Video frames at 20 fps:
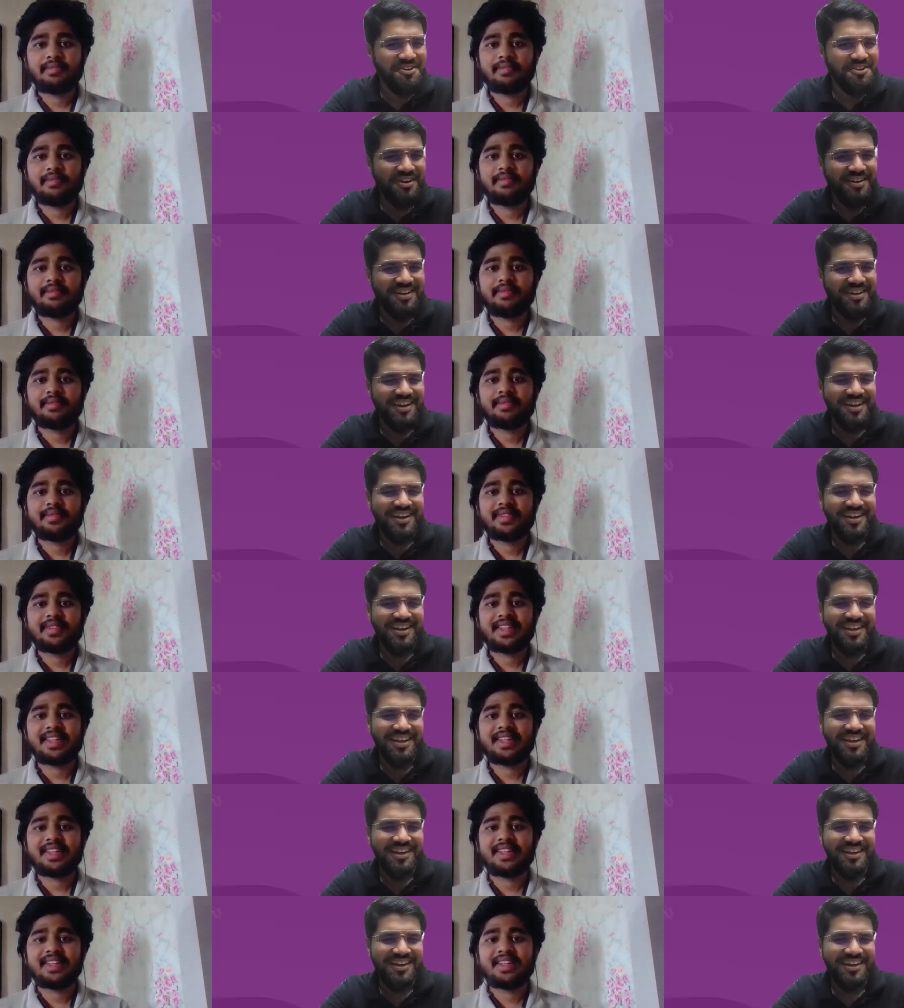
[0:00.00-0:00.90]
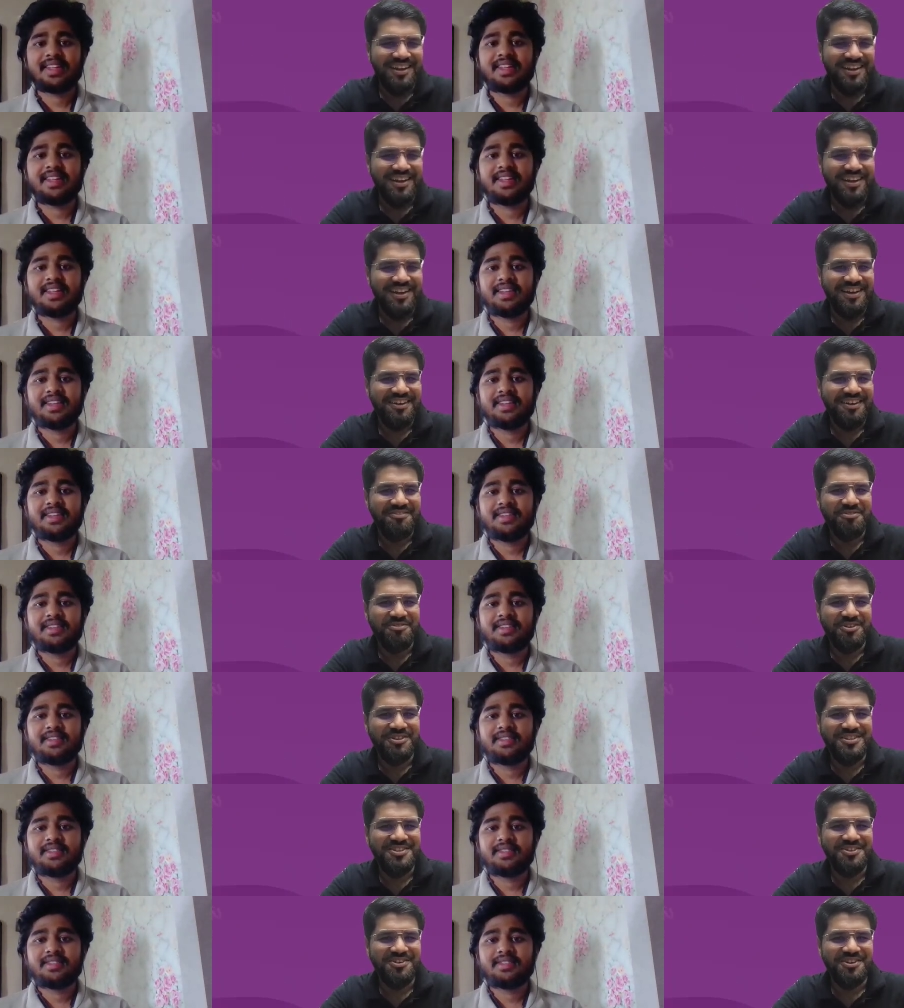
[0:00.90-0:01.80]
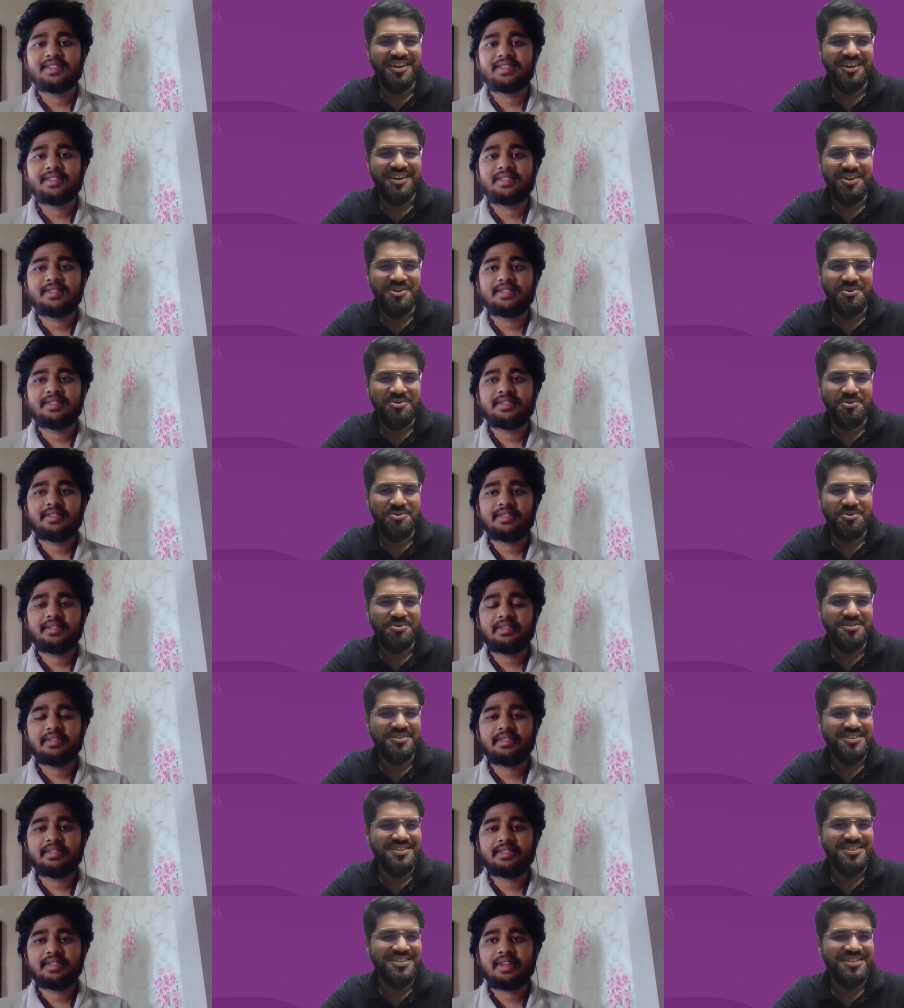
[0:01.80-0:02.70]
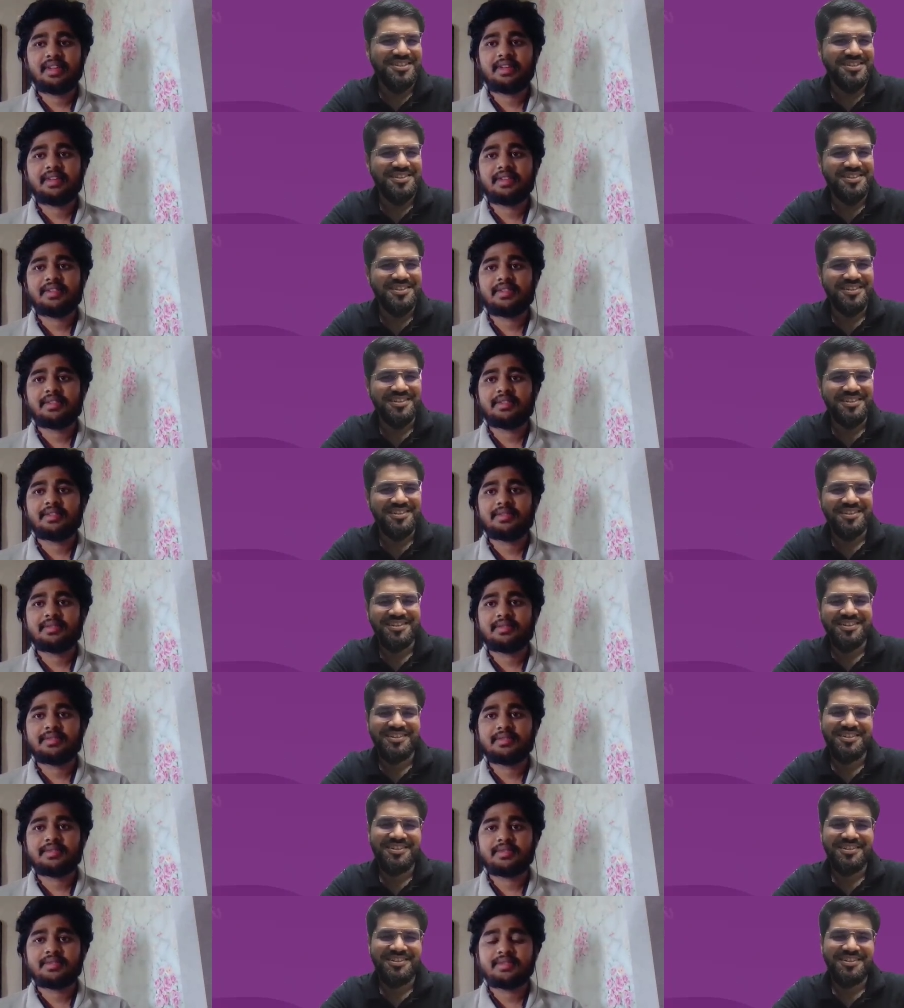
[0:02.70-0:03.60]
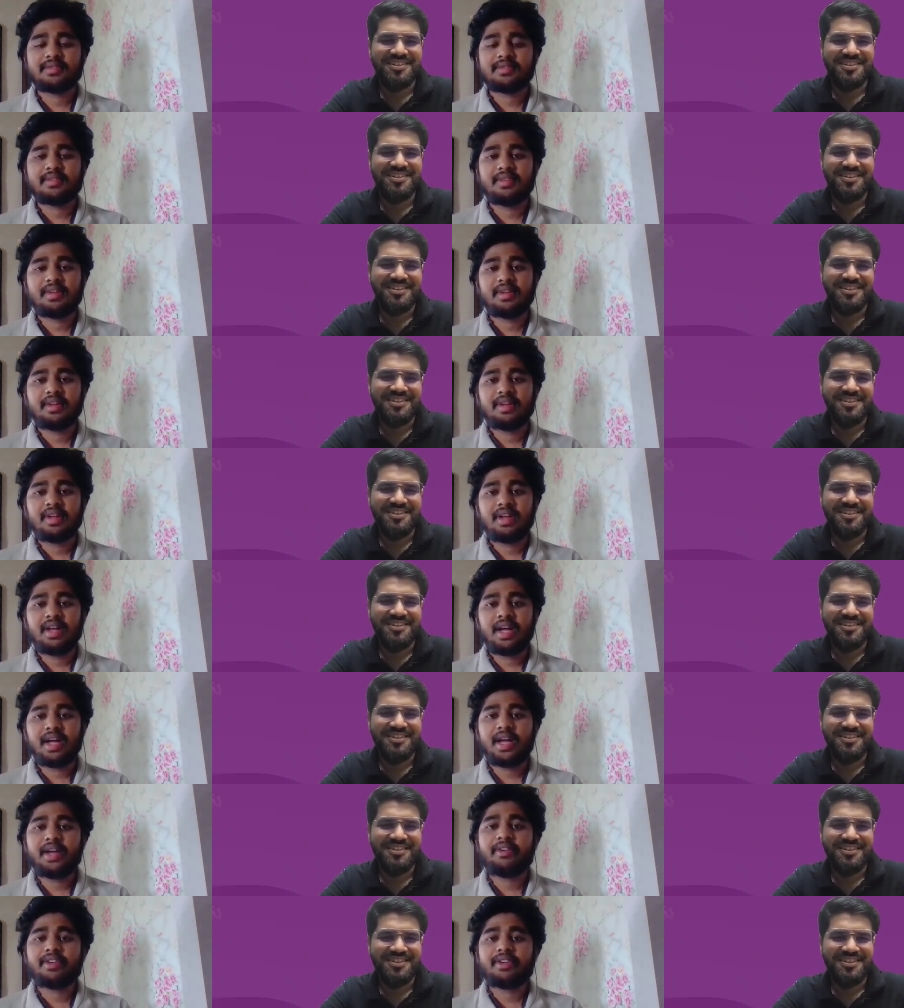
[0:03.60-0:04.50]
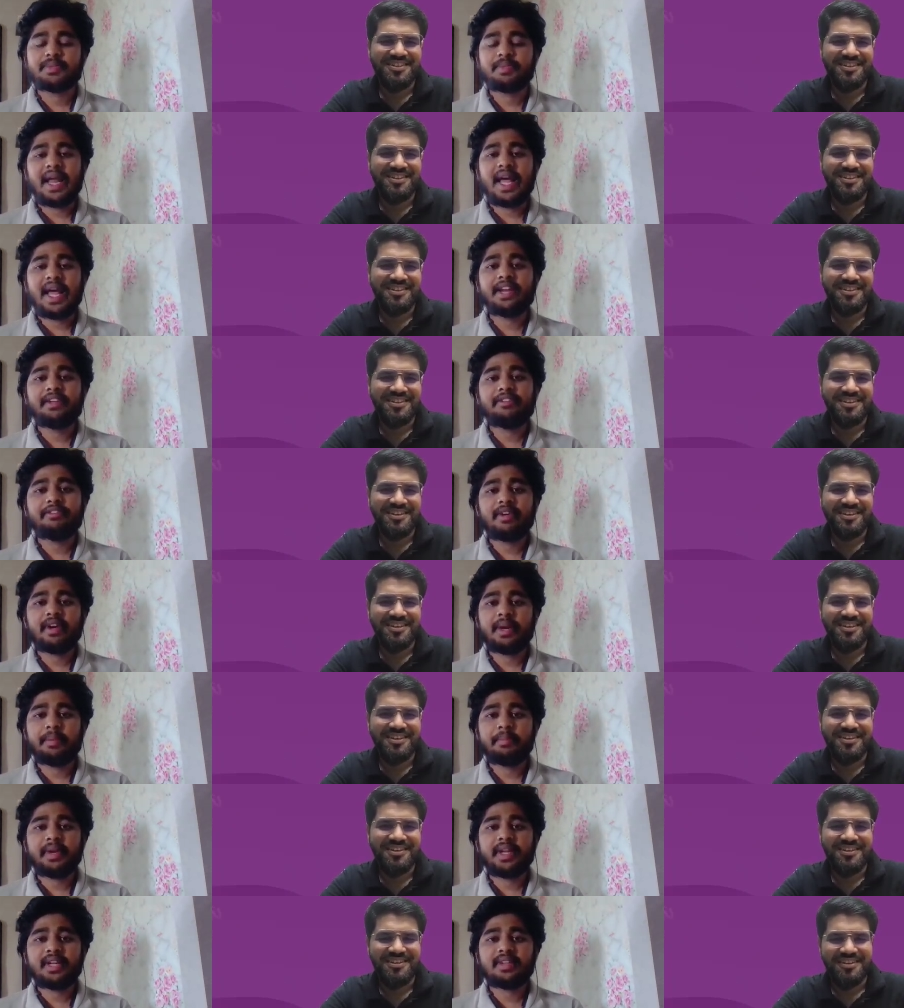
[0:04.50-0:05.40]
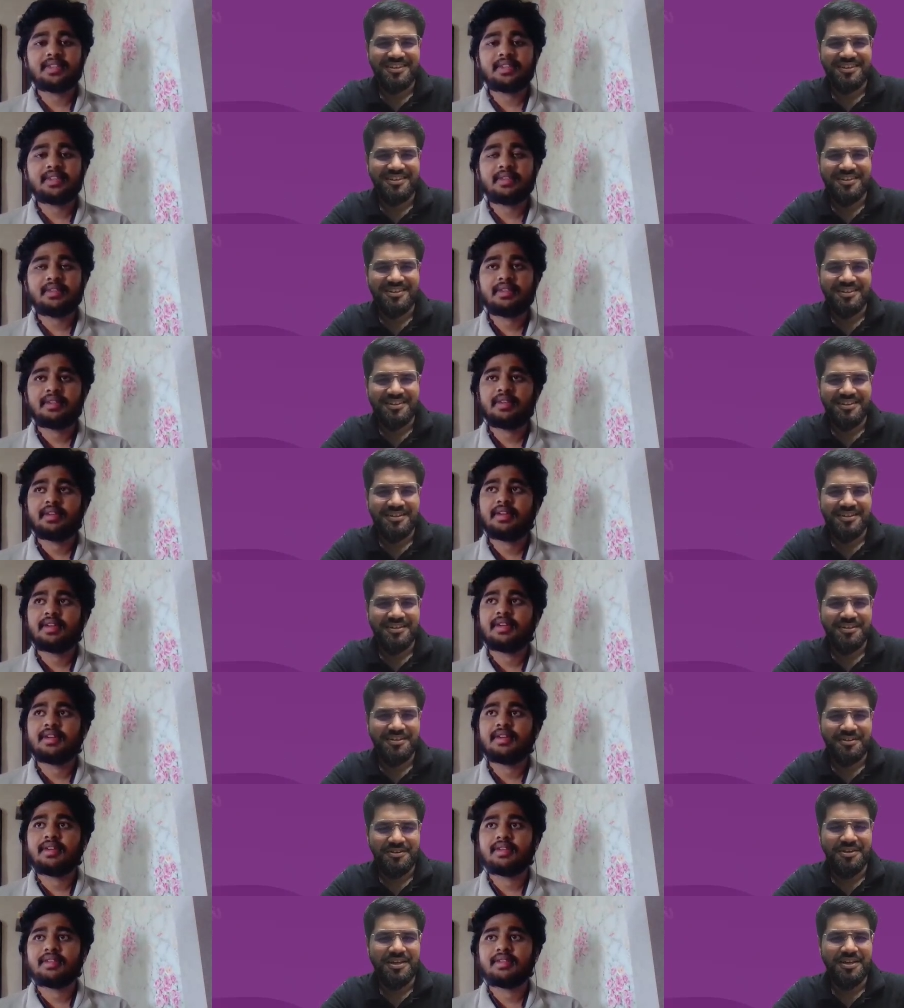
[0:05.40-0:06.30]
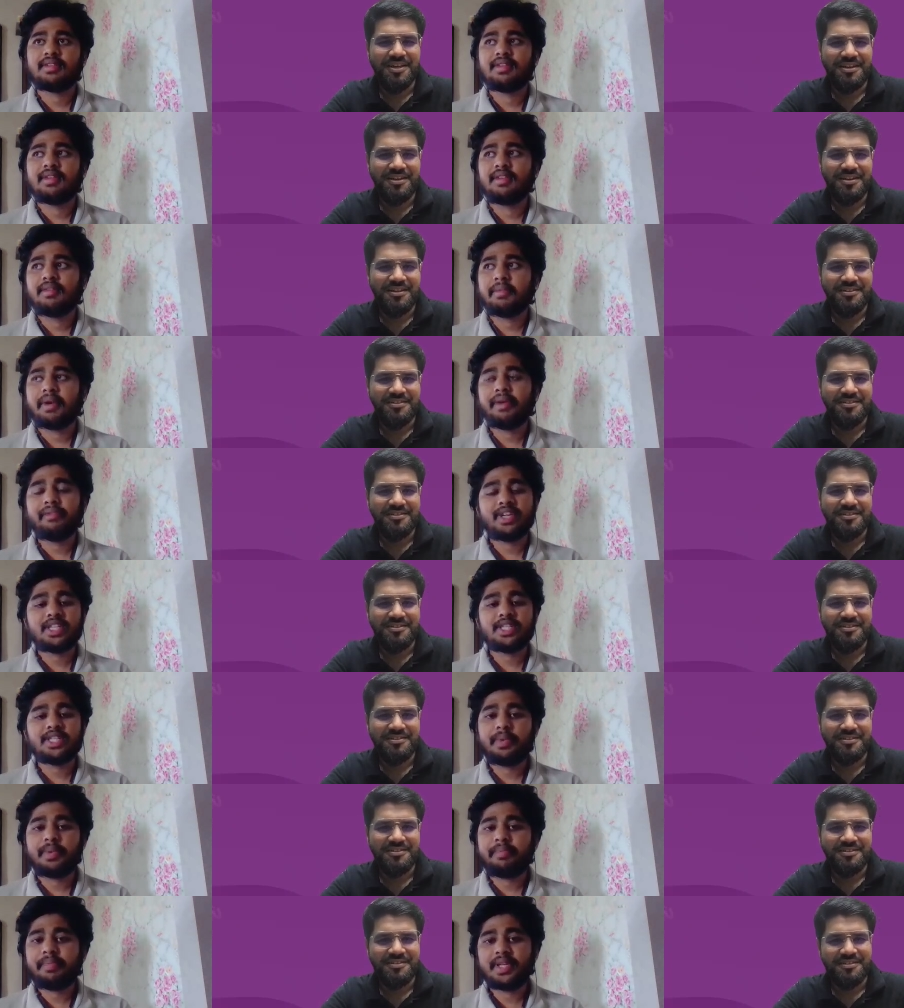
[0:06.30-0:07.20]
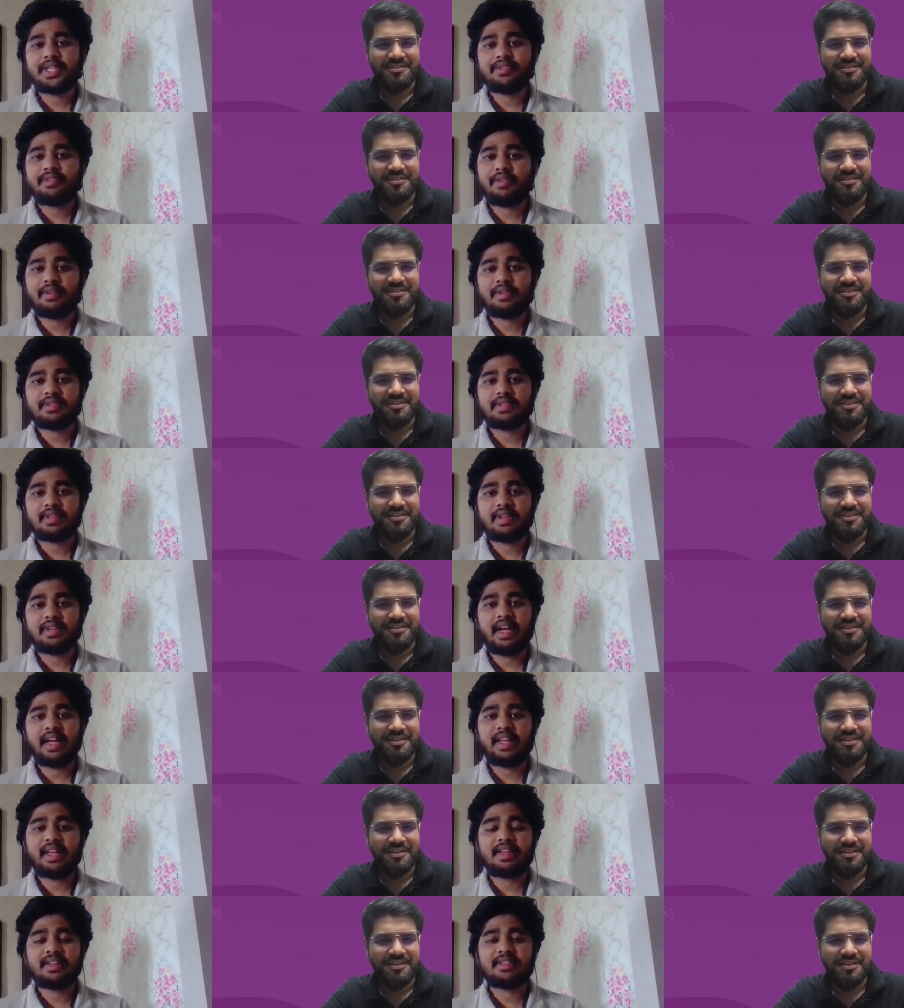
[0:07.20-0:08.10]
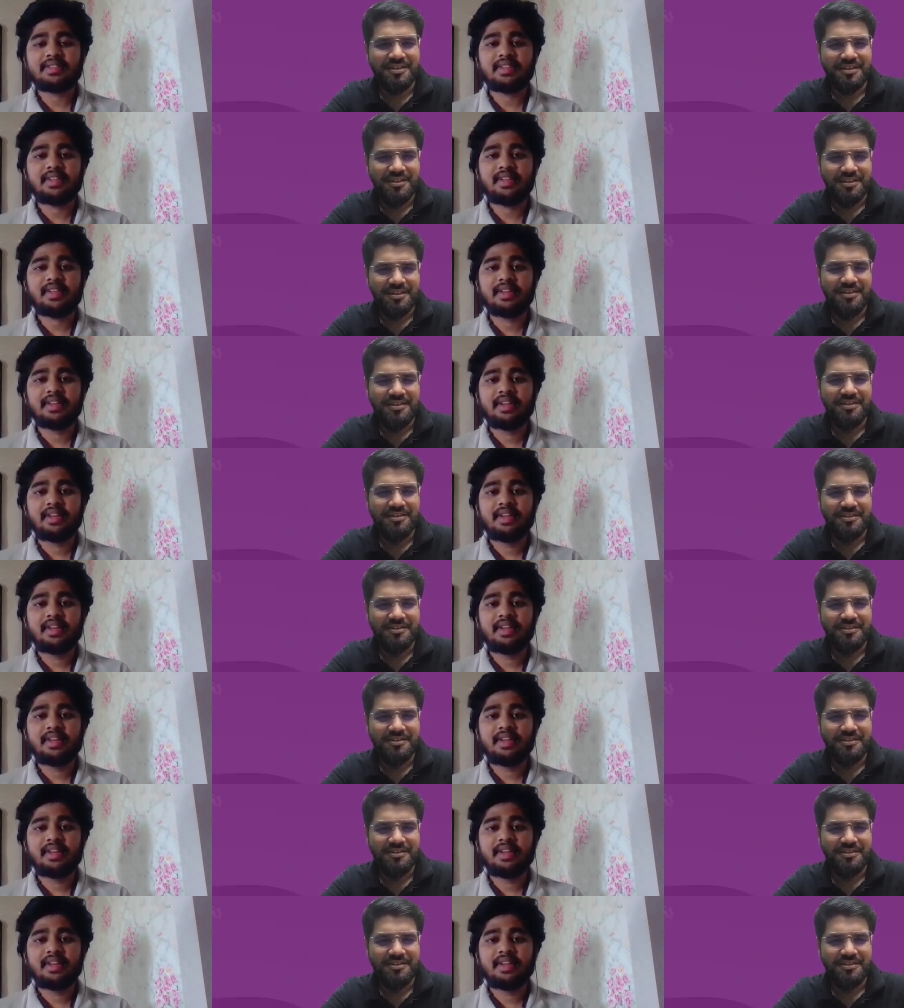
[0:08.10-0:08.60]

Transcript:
Speaker 1: C you are targeting? What's your career goals?
Speaker 2: Uh, I was planning for M Tech. So, uh, my first preference was I I S C